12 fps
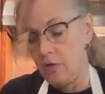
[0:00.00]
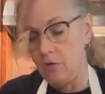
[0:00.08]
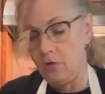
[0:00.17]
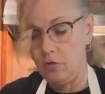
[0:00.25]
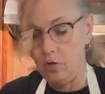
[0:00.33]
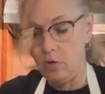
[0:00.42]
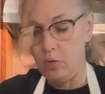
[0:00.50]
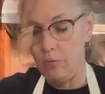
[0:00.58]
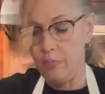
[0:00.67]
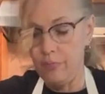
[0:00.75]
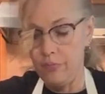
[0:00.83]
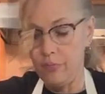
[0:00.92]
So,
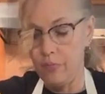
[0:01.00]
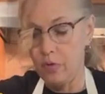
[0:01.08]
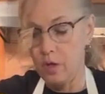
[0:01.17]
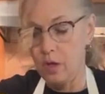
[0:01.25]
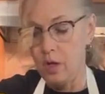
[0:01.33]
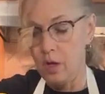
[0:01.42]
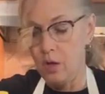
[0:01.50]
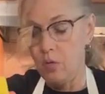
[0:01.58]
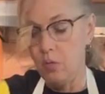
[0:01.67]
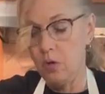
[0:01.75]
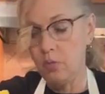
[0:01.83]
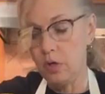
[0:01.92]

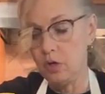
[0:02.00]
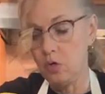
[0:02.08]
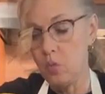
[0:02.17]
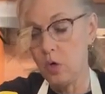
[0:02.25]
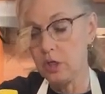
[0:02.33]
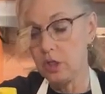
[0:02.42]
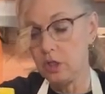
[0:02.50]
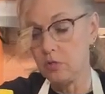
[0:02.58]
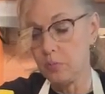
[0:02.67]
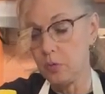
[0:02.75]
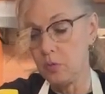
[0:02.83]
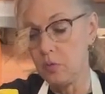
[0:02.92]
well, we're going to do 1
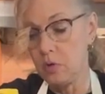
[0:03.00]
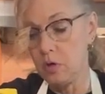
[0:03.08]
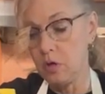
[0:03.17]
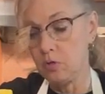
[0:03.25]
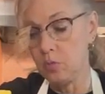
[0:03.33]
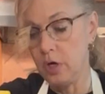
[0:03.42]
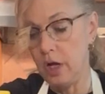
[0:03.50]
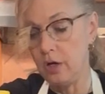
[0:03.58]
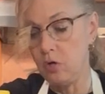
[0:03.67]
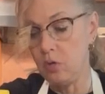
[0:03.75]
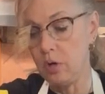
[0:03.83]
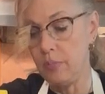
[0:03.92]
teaspoon because we're not
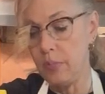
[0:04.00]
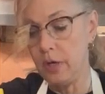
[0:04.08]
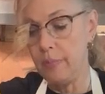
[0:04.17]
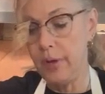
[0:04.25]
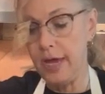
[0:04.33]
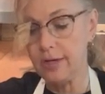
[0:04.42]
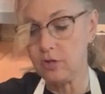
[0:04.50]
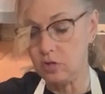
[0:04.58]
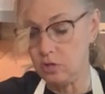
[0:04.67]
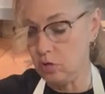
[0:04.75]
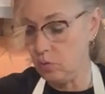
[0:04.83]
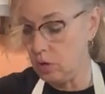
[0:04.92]
doing a big batch.
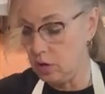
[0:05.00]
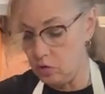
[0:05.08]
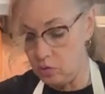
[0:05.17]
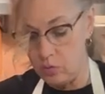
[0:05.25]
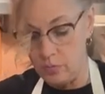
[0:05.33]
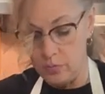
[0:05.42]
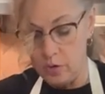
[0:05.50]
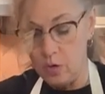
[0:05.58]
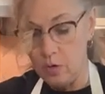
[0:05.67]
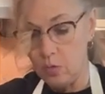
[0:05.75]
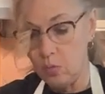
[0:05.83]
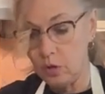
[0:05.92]
So we're going to do
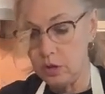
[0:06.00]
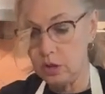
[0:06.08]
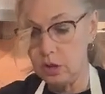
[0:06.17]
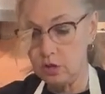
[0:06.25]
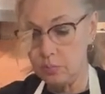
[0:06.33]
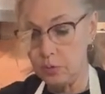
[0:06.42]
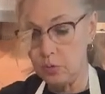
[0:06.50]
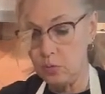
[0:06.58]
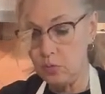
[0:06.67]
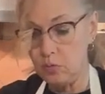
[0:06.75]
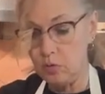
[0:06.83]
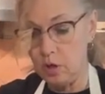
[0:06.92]
1
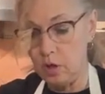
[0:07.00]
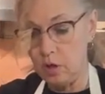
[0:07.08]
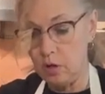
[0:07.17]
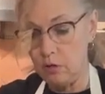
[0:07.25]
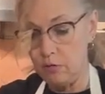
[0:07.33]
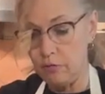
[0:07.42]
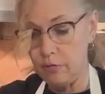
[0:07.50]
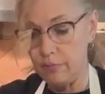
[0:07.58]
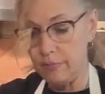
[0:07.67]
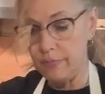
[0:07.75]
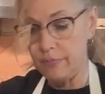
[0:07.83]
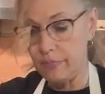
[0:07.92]
teaspoon of
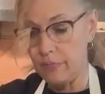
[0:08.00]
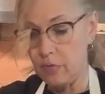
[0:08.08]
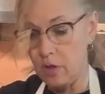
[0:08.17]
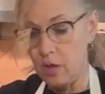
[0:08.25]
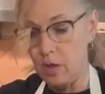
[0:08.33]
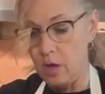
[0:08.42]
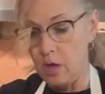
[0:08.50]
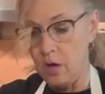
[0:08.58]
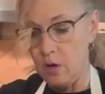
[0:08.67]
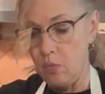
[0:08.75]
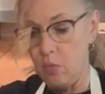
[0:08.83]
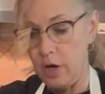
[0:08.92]

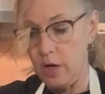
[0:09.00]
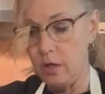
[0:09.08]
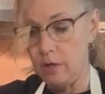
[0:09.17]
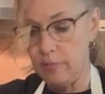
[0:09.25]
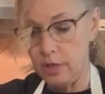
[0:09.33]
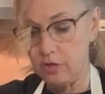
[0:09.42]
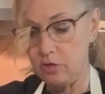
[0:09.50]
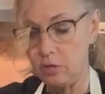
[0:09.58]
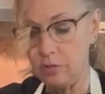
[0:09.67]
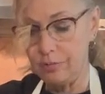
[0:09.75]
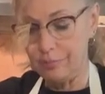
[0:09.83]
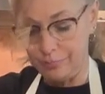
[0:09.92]
regular mustard.